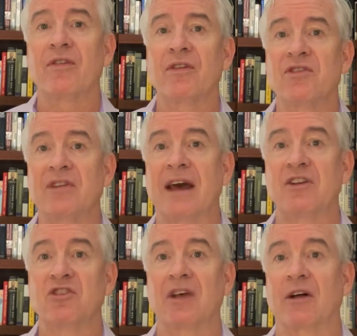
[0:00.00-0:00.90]
the
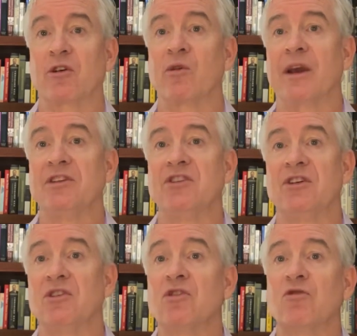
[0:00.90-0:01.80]
standard salary range
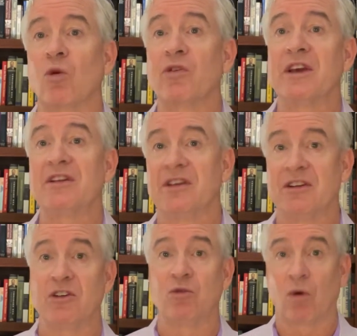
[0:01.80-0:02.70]
is for the
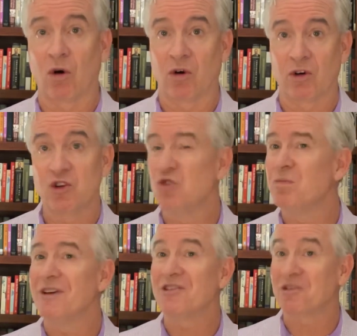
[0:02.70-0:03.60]
intended role. You'd
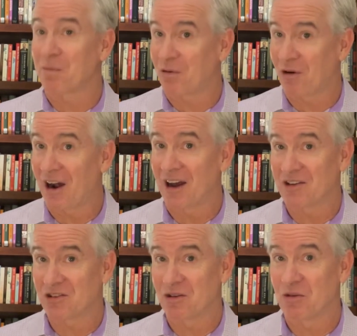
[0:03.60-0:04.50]
be
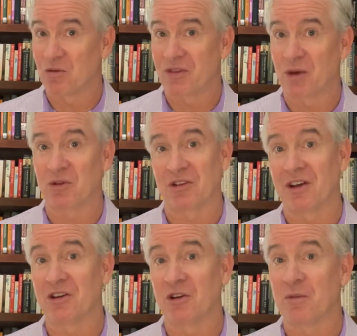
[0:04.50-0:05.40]
surprised what they will tell
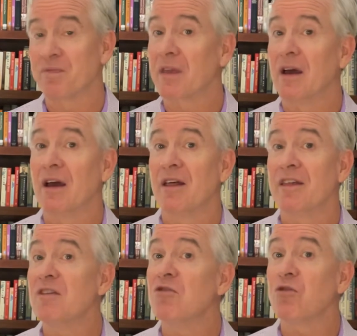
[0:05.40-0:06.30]
you.
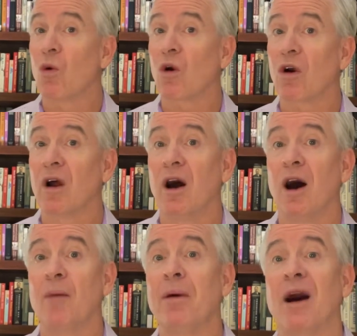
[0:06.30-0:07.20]
Then 4,
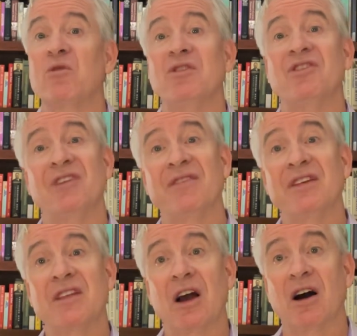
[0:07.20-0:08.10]
upon receiving
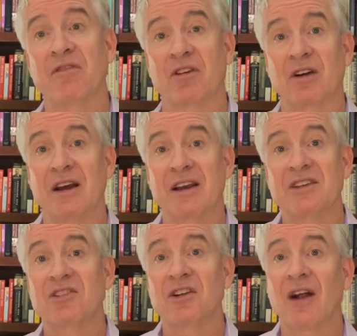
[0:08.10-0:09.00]
the offer,
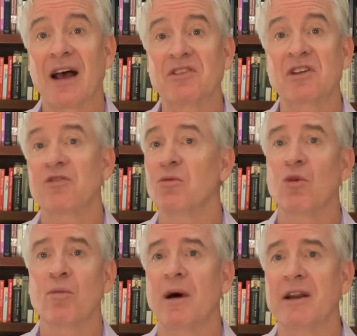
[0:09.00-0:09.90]
consider asking for
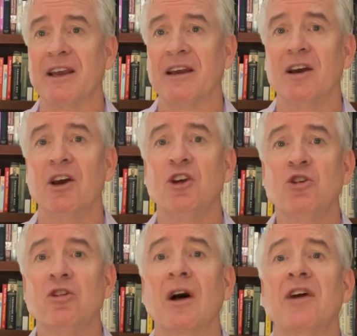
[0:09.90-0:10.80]
more money.
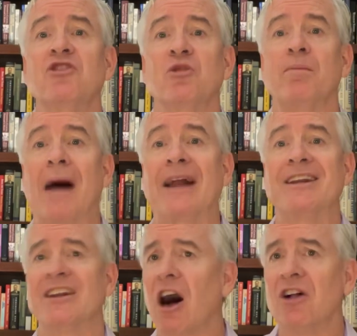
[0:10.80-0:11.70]
Utilize your BATNA
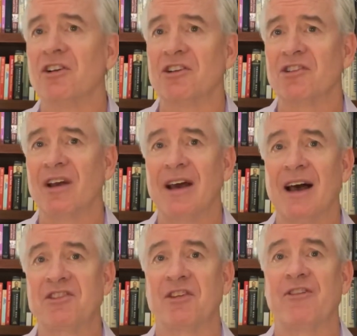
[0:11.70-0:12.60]
knowledge
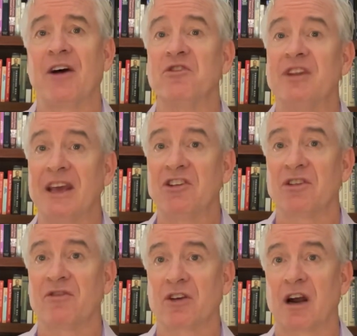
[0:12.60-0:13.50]
as the
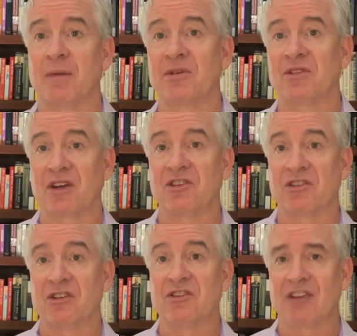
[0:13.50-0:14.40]
foundation for
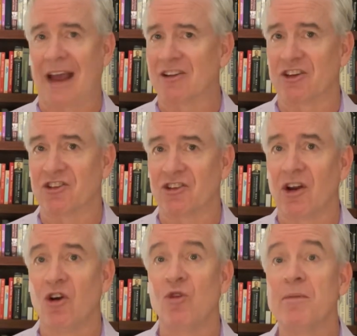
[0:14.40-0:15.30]
compensation challenge.
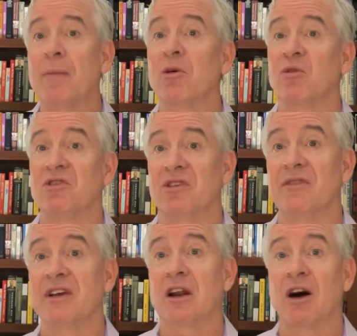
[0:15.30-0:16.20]
Remember,
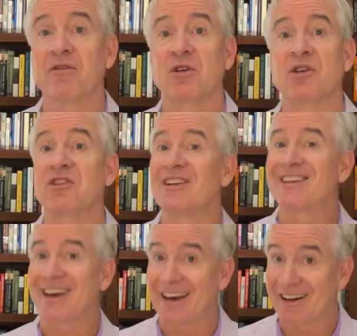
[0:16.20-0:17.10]
receiving an offer is a
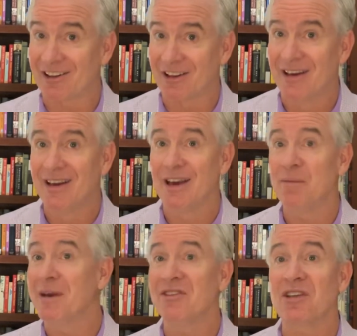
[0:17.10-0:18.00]
tell. It
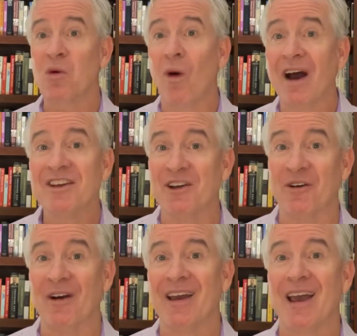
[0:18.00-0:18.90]
means they want
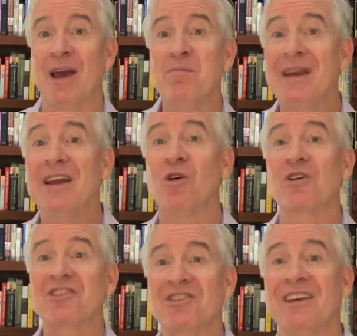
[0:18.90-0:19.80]
you and meet or
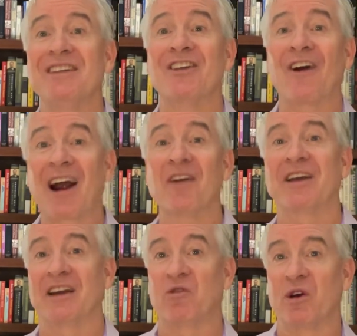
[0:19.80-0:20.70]
exceed their
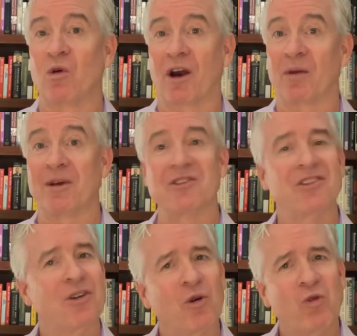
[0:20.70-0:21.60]
hiring requirements.
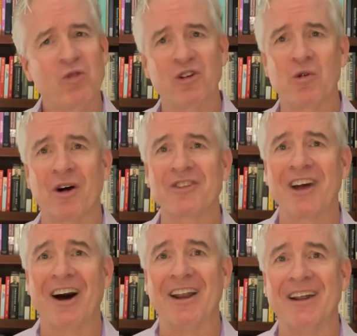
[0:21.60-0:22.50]
Really well done.